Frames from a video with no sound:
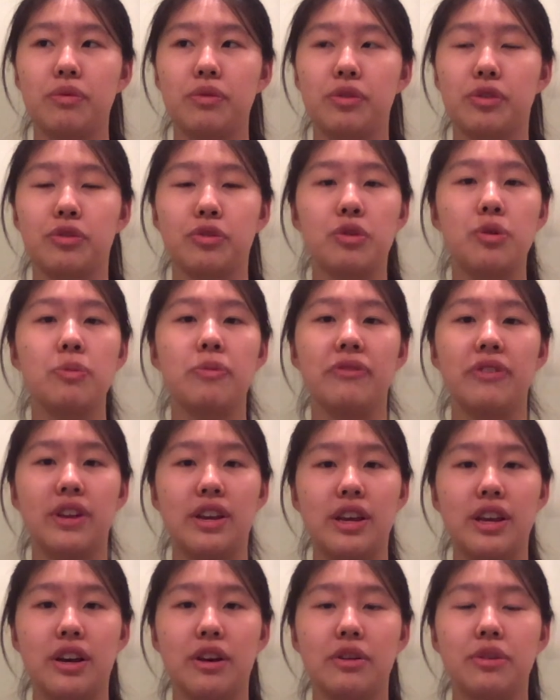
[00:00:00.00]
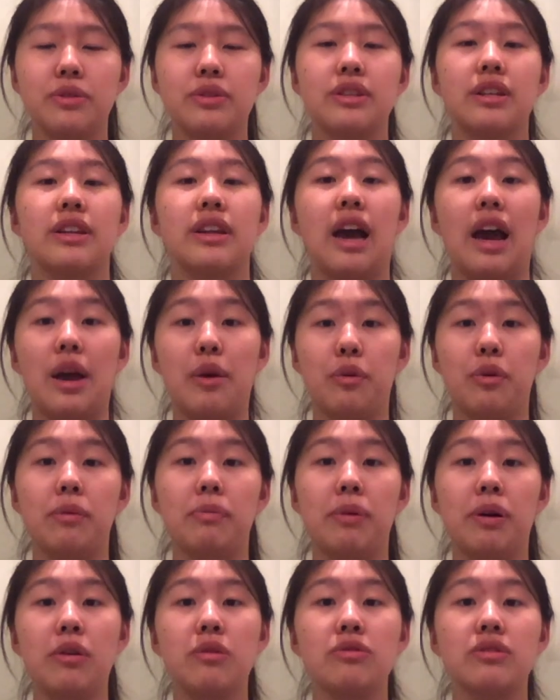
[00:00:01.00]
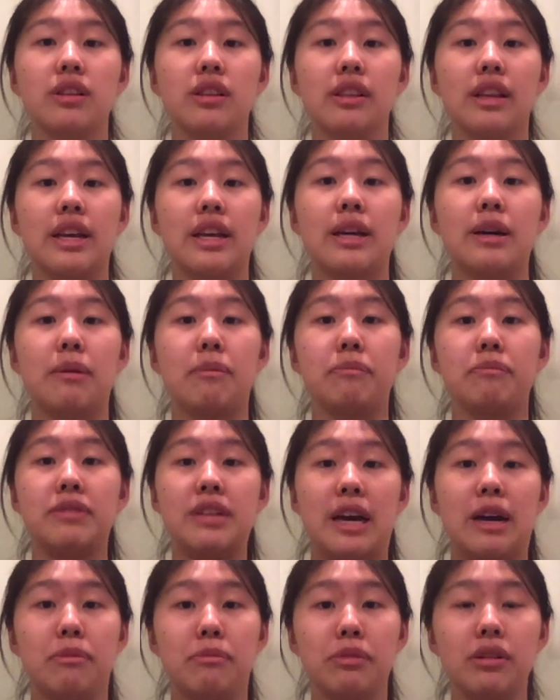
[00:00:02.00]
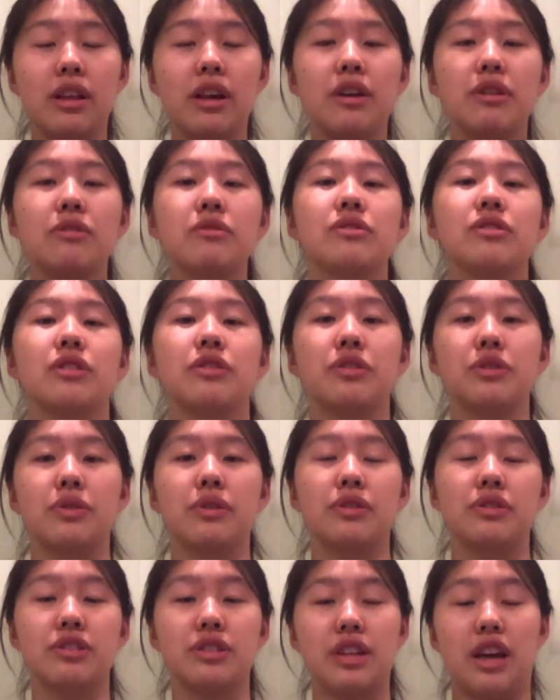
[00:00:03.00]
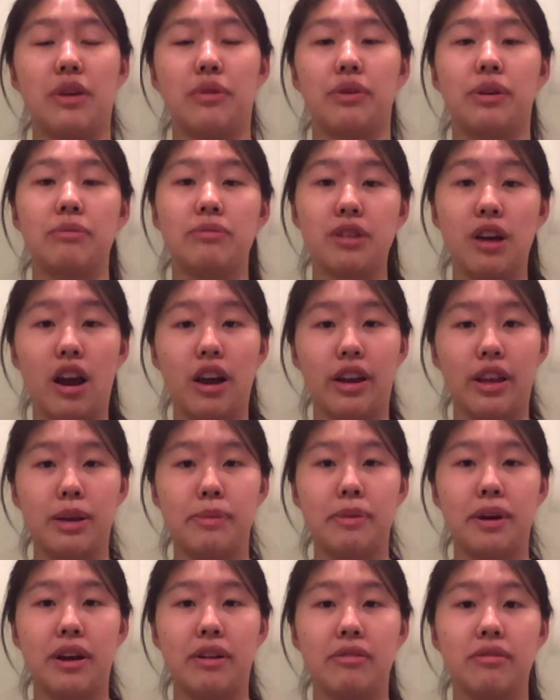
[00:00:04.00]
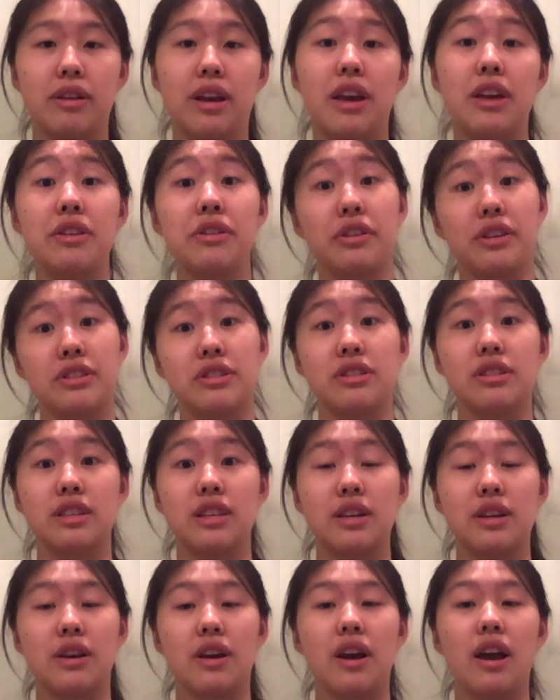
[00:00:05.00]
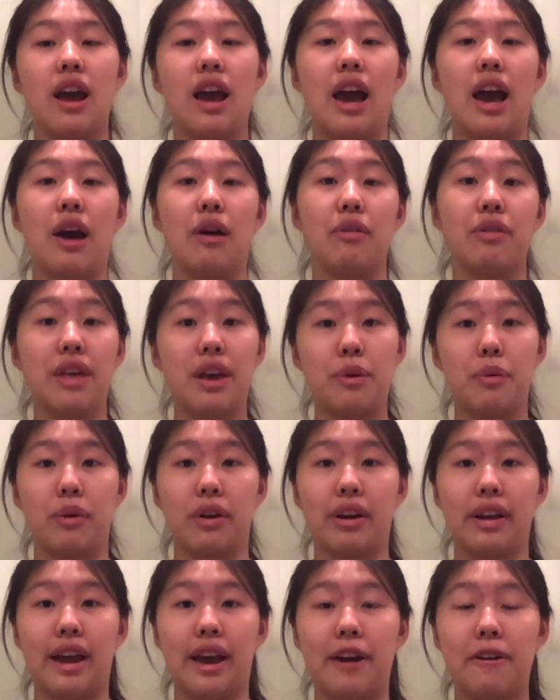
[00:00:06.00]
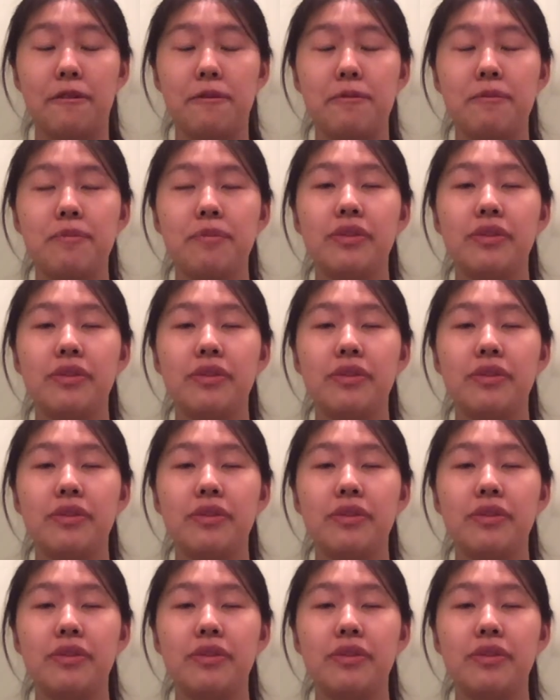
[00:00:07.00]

group videos, and I will post a link down below so you understand what I'm talking about and you can see how they work out.